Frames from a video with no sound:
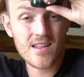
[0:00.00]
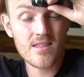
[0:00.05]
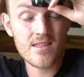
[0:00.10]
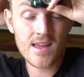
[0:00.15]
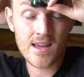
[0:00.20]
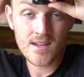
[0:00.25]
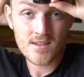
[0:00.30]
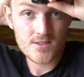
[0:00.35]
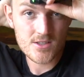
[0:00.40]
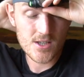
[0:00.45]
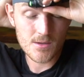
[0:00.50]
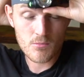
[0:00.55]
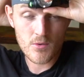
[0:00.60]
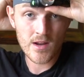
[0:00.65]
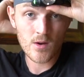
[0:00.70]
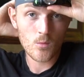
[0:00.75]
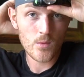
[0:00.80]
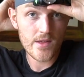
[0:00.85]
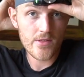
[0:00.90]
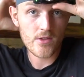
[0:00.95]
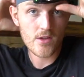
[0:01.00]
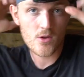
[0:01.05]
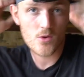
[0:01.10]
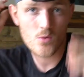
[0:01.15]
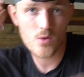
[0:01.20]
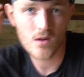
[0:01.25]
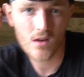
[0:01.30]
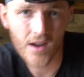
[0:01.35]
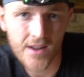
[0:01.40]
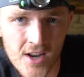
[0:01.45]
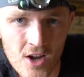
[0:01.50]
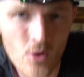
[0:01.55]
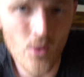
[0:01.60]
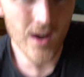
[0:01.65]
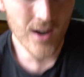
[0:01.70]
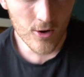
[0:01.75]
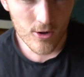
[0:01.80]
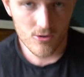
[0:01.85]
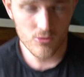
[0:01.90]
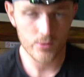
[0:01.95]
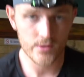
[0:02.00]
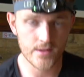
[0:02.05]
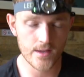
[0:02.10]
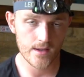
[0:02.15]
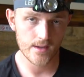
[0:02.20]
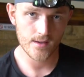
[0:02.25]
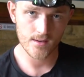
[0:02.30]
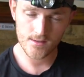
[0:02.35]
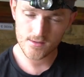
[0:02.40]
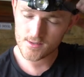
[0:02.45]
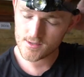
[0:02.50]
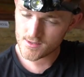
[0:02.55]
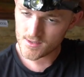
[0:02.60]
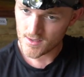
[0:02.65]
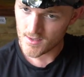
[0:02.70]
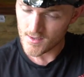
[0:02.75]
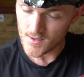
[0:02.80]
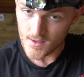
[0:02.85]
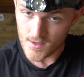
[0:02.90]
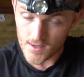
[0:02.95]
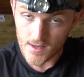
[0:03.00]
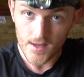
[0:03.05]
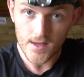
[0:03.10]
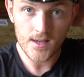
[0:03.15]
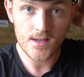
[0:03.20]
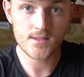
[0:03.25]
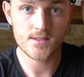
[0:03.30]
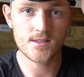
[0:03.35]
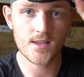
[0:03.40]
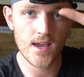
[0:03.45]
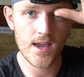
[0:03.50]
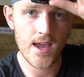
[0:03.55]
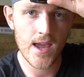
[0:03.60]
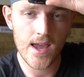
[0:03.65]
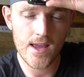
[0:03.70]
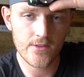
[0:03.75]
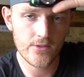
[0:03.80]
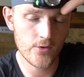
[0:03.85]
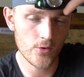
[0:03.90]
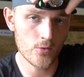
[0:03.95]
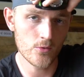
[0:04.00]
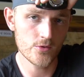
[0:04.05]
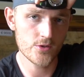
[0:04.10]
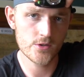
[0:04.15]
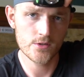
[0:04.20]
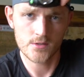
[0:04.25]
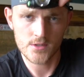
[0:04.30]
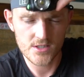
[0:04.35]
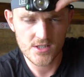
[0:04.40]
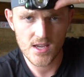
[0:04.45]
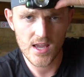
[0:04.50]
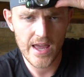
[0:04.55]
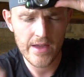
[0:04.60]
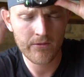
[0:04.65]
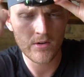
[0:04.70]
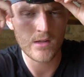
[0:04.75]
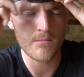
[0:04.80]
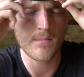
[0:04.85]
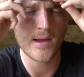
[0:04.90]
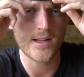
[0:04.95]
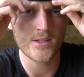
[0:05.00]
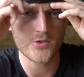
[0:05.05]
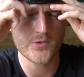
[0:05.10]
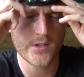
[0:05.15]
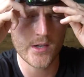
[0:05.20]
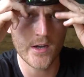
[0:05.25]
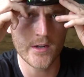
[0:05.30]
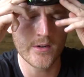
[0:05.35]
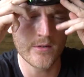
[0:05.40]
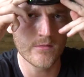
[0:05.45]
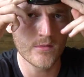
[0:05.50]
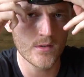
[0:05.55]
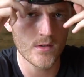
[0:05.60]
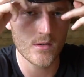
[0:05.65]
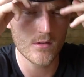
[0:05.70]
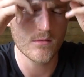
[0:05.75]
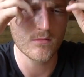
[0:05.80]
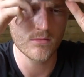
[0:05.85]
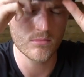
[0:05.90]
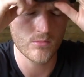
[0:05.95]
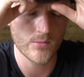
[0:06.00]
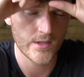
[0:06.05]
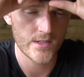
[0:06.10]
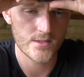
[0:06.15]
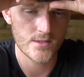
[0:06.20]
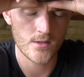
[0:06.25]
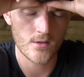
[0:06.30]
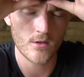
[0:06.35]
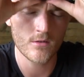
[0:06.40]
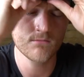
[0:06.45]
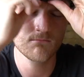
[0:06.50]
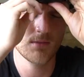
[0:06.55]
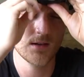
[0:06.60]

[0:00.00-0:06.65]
thing to bring with you, I know I look ridiculous, is a head torch. Does it have any battery? I don't know. Where's the on